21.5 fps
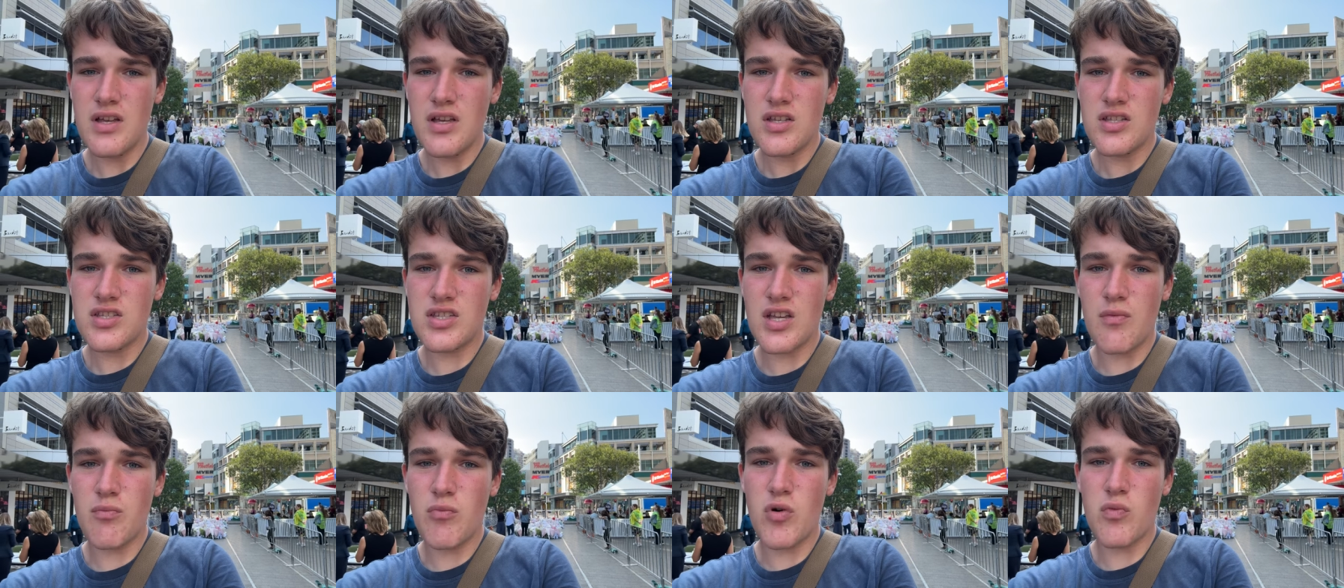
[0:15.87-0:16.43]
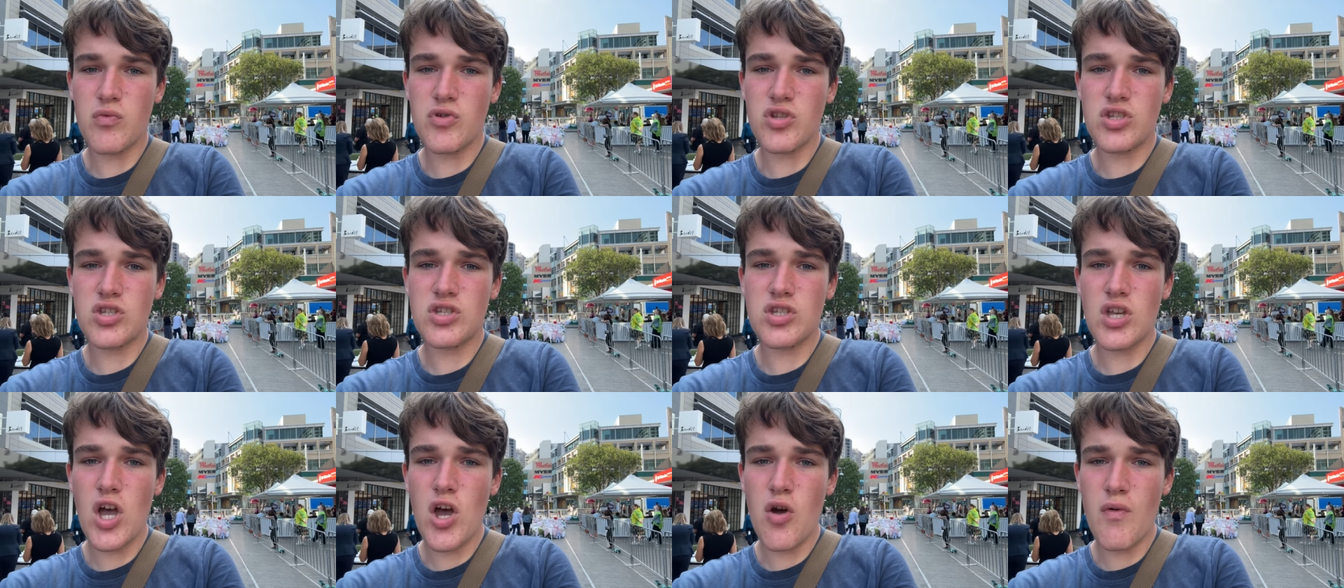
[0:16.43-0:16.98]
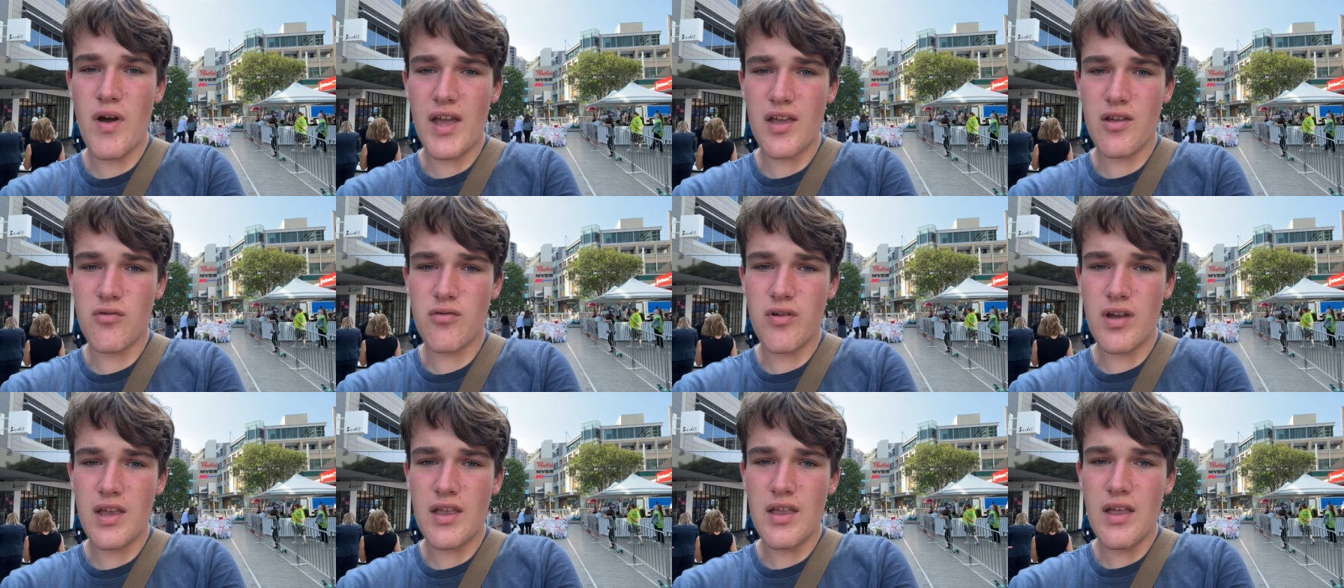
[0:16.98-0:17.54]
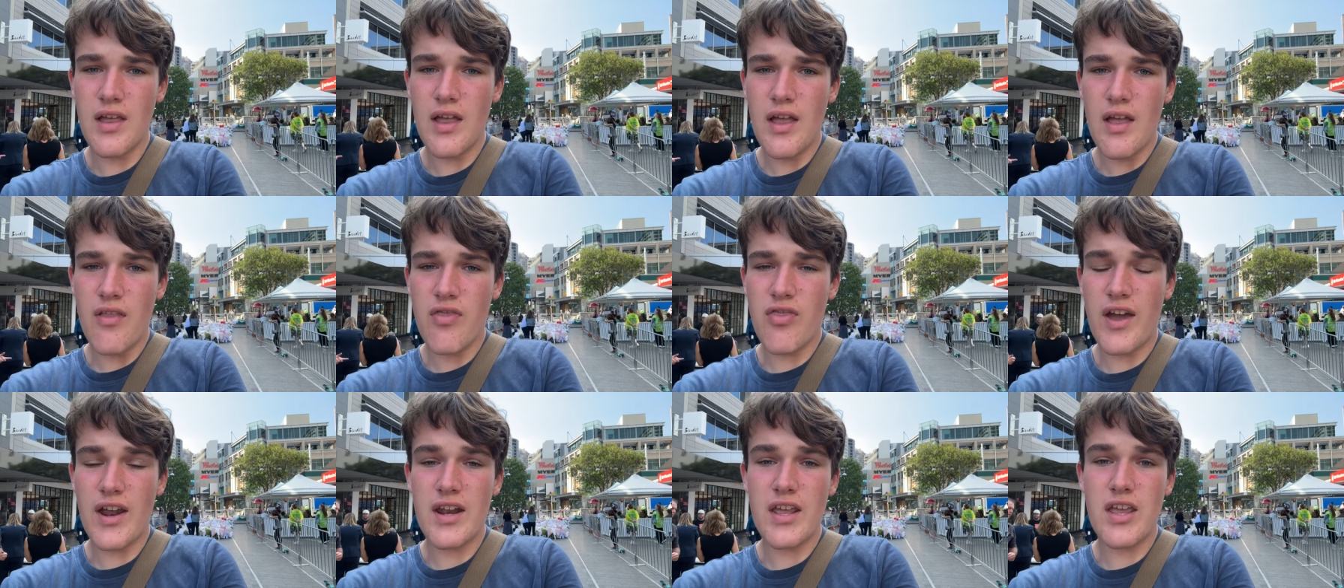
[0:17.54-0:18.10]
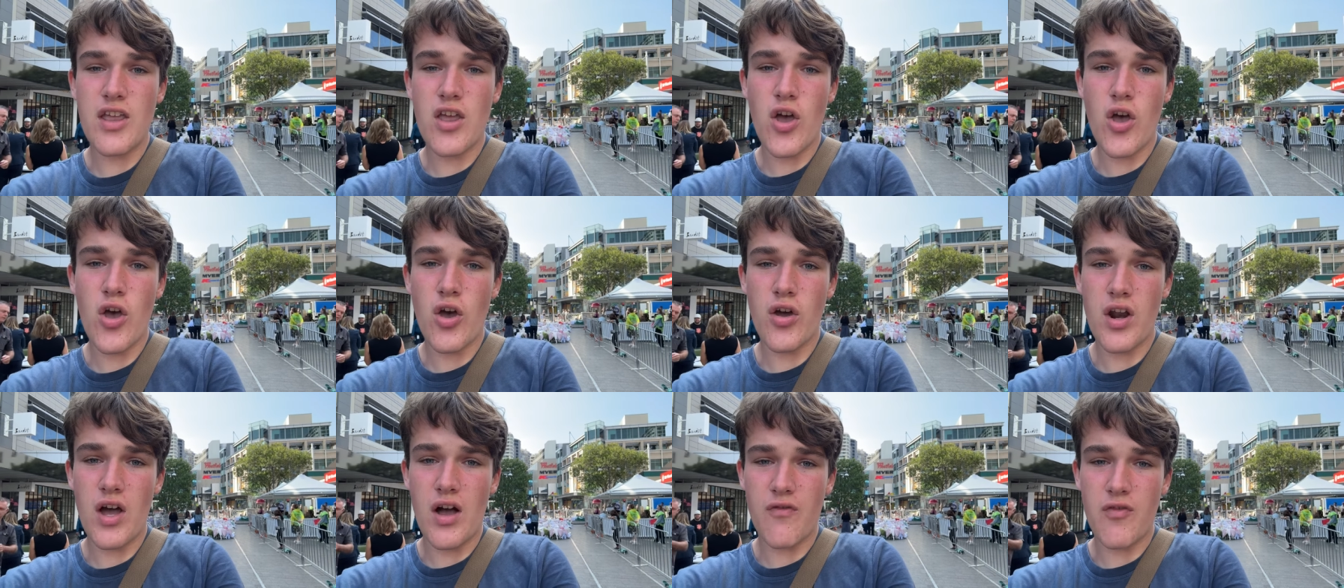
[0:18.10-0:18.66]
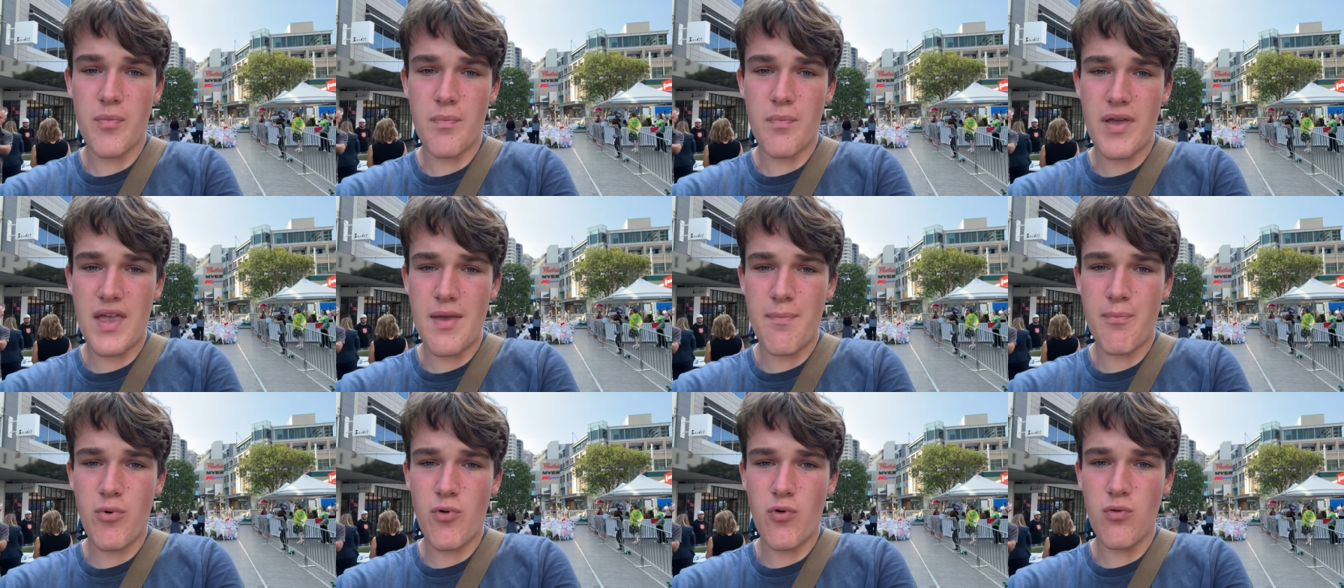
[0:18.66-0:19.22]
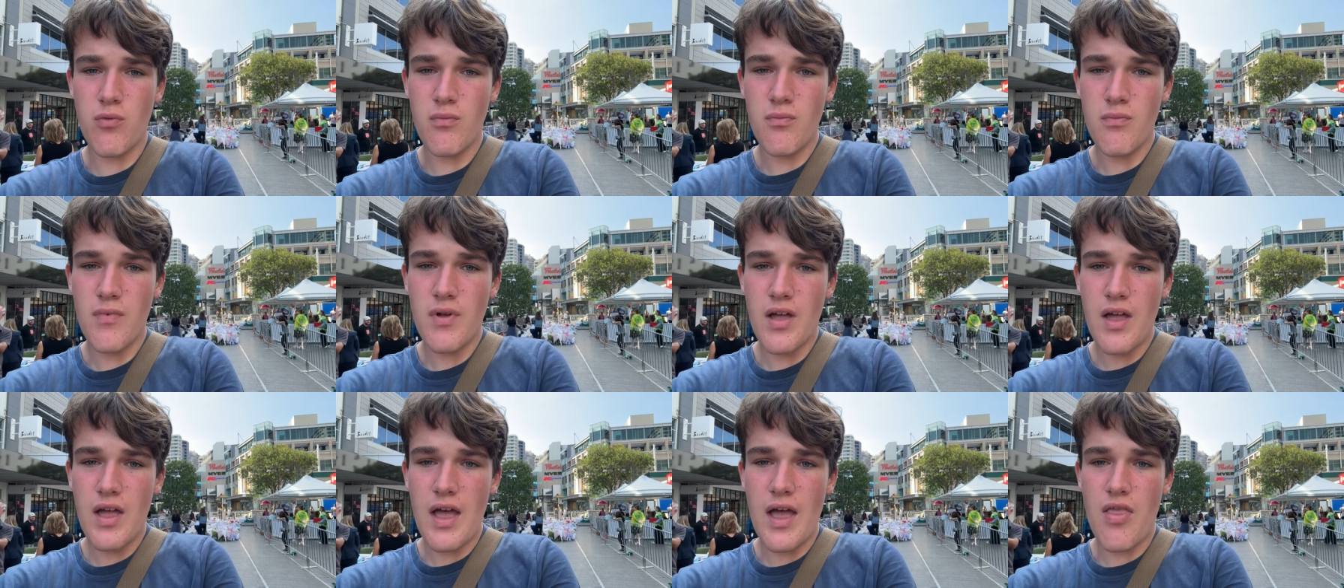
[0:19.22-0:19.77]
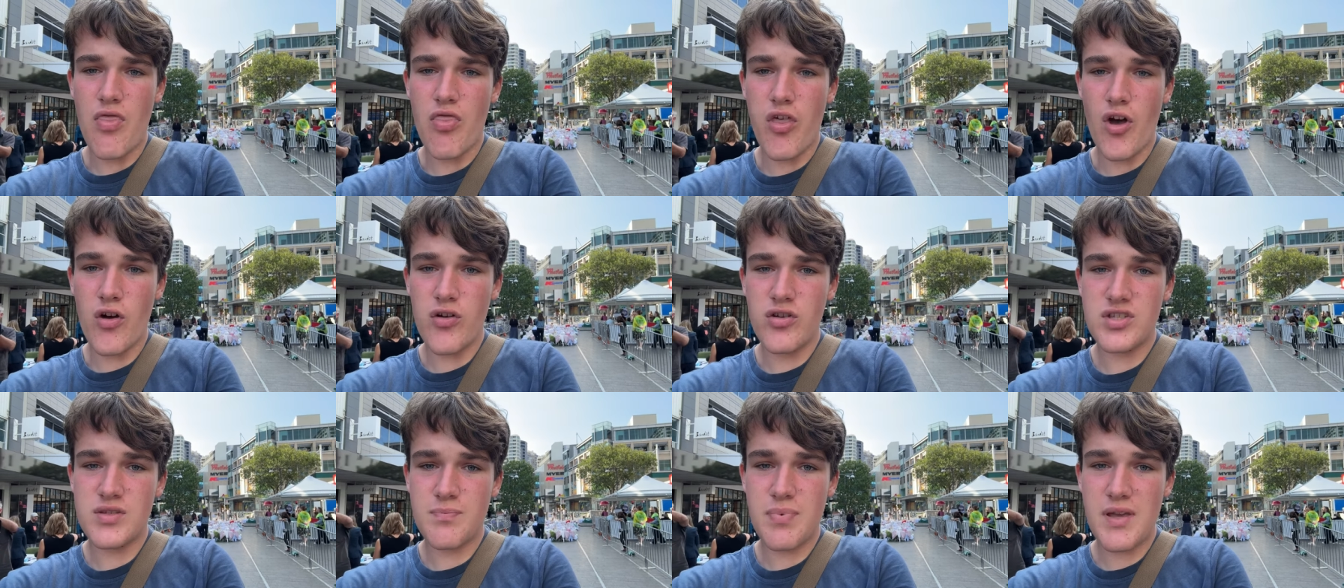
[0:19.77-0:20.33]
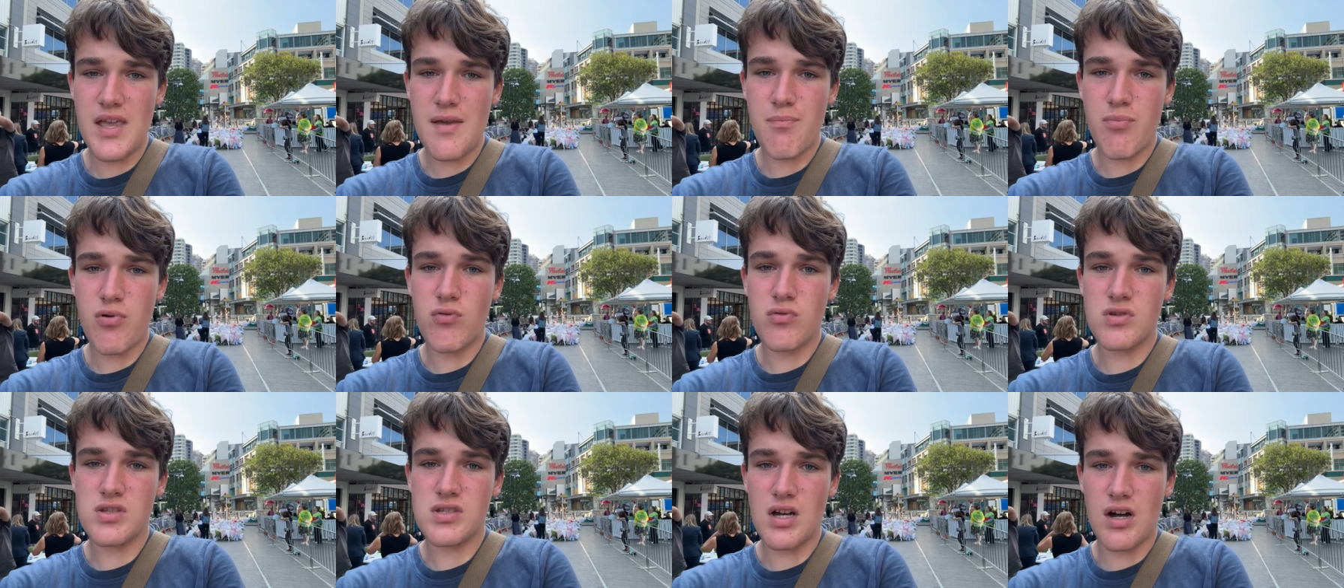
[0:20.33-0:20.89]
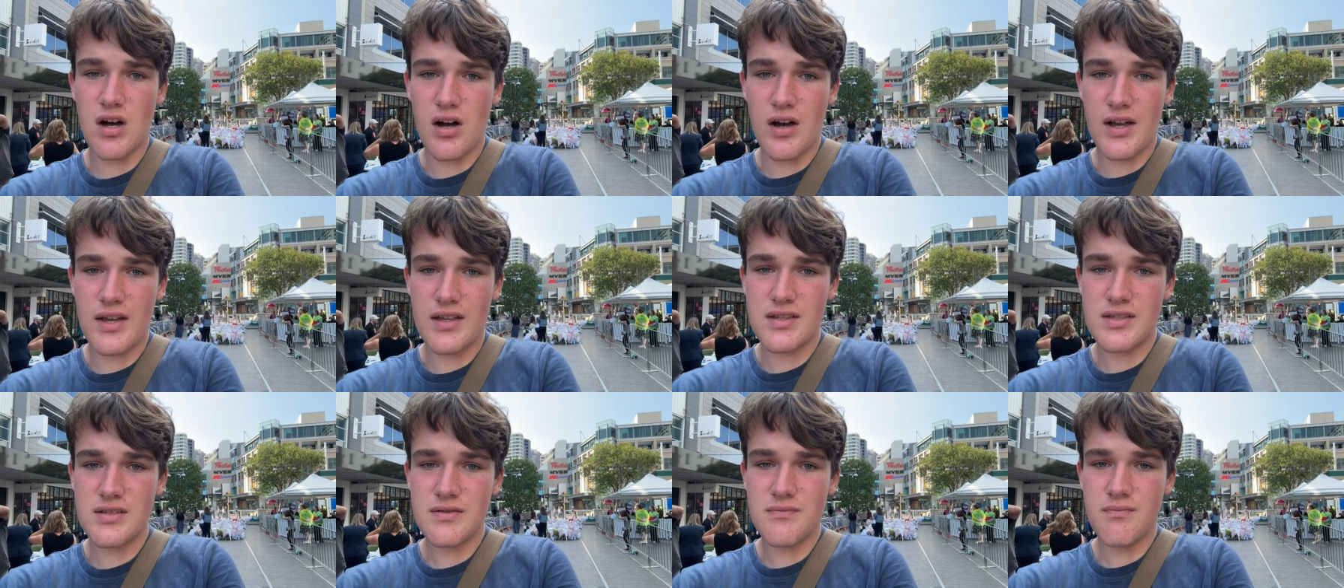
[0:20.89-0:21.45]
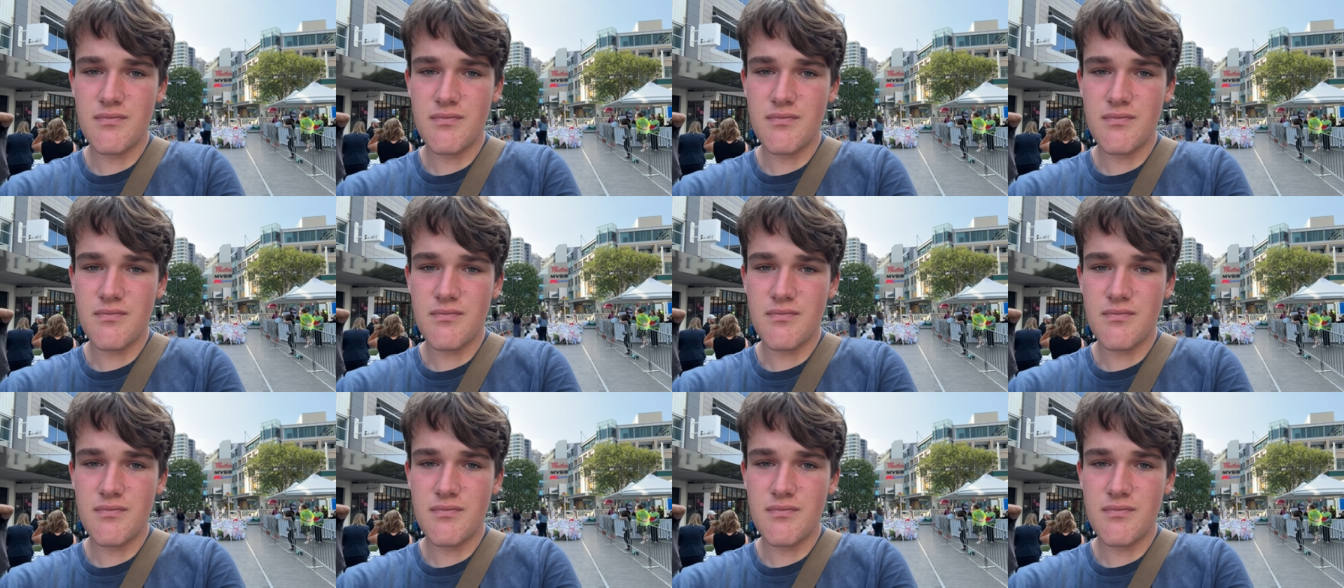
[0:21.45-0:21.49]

someone was so angry that he hurt other people, and those people died.